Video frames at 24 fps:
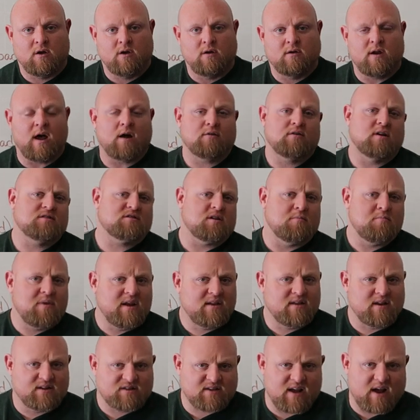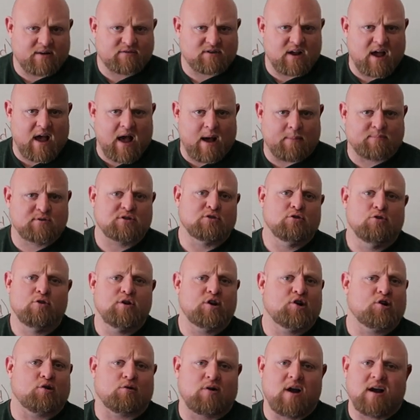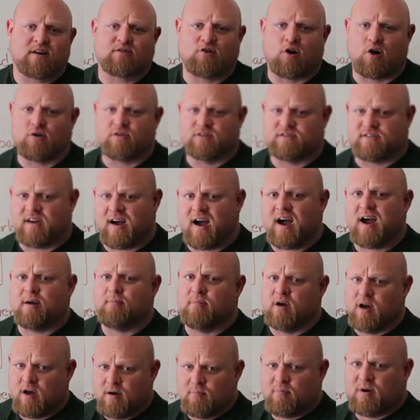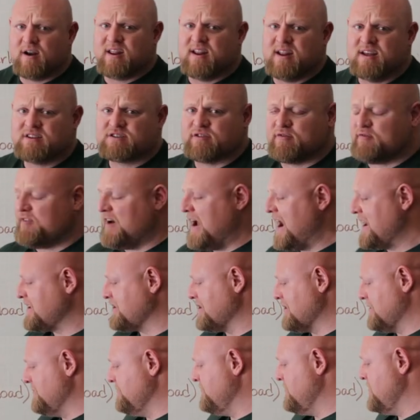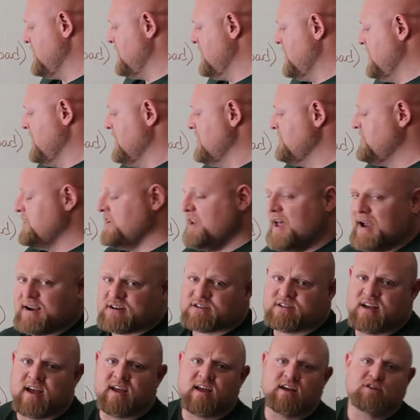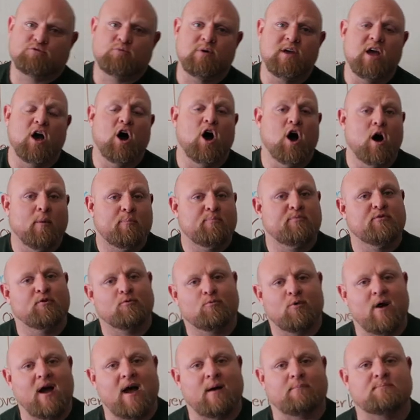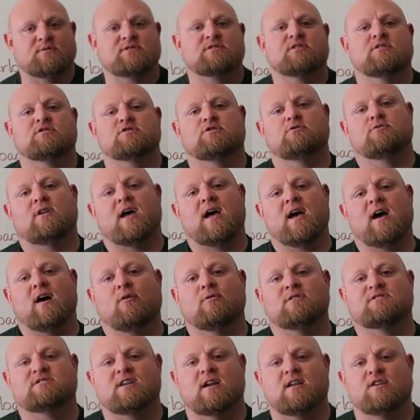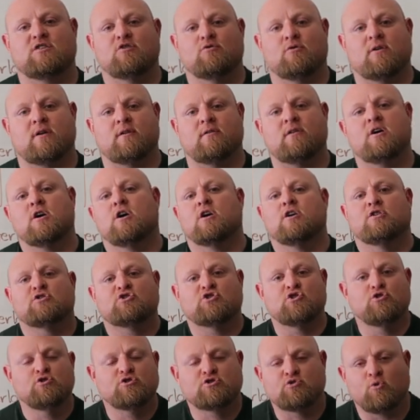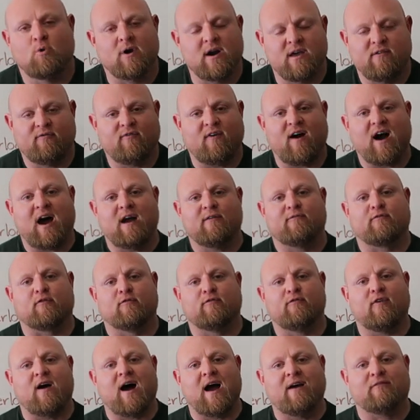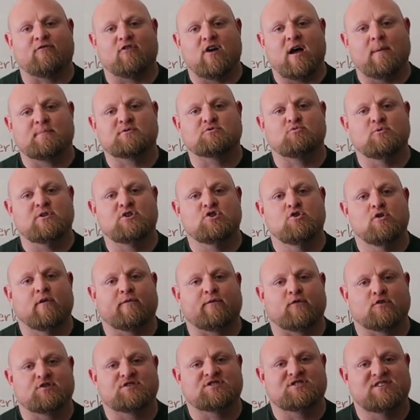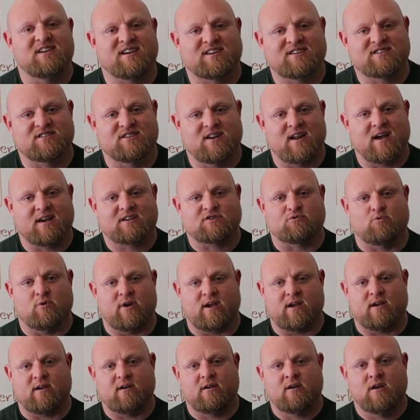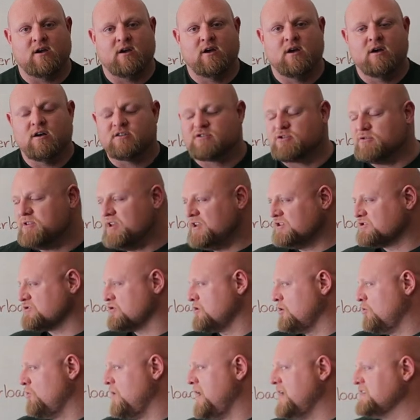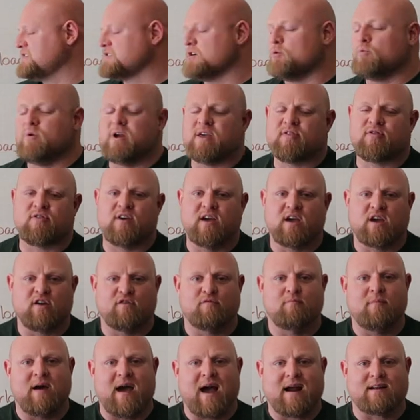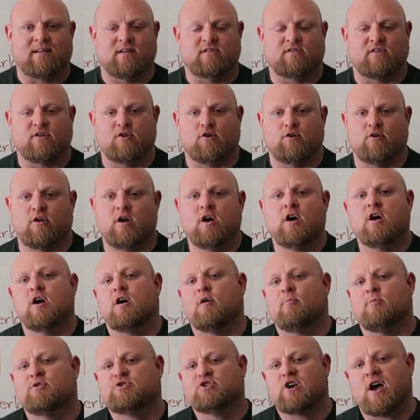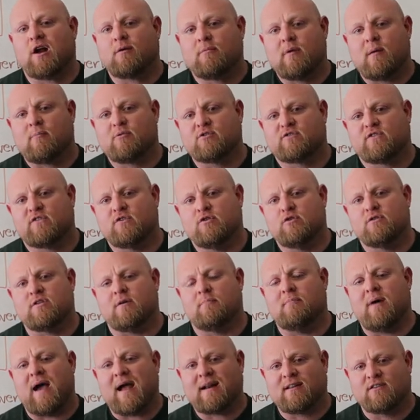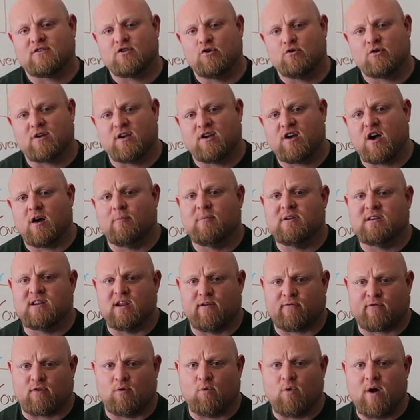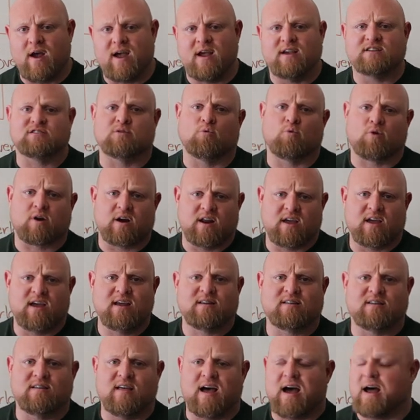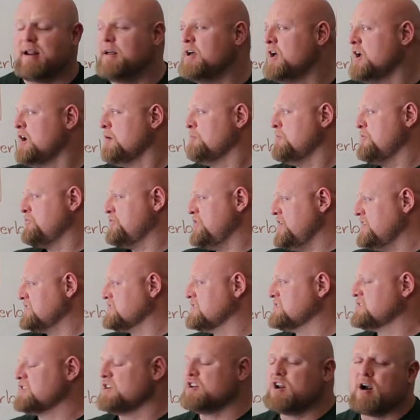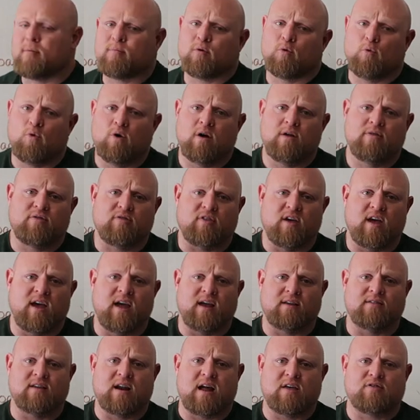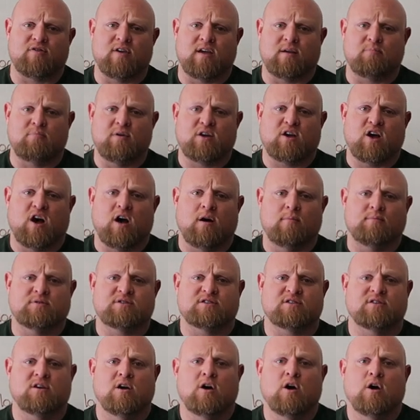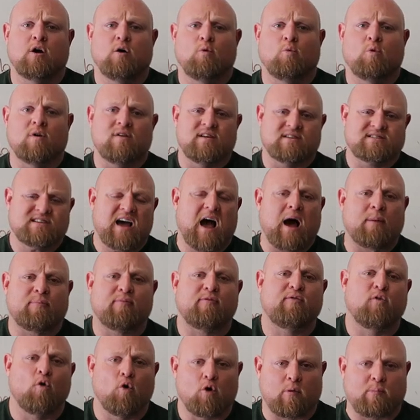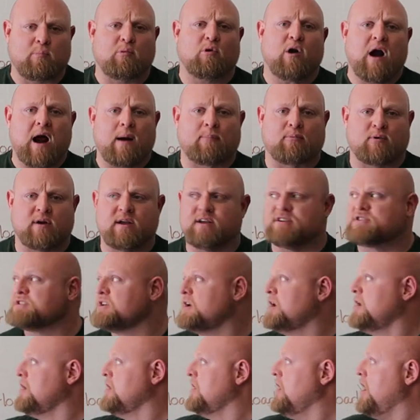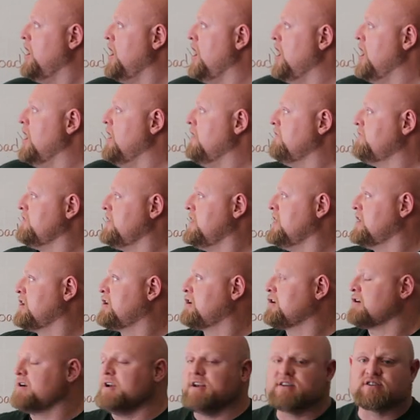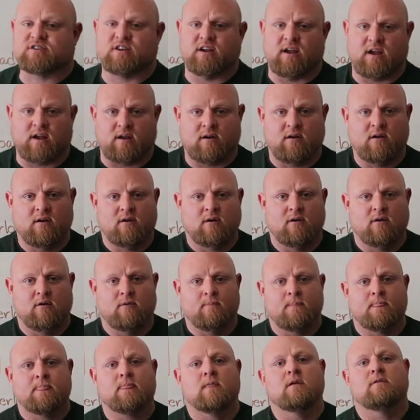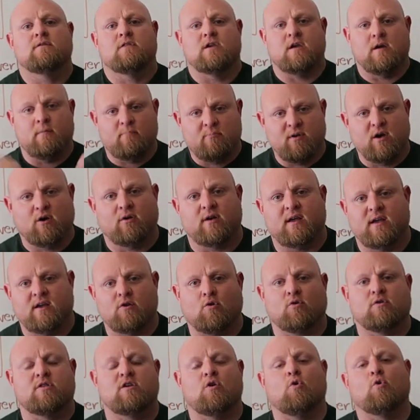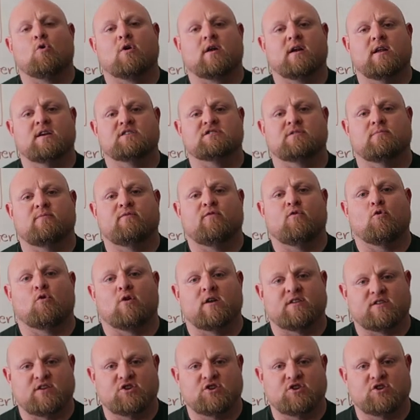Now, it doesn't mean that it's absolutely correct all the time, but it is a factor. The next thing is we up the reps. So now instead of doing 225 for five reps, we do it for six the next week. So these are the ways that we think of magnitude. But you gotta remember too that magnitude can come in different ways, and we're gonna get to that. But this is the number one thing that I think becomes one of the top four properties of increasing the ability or the organism for it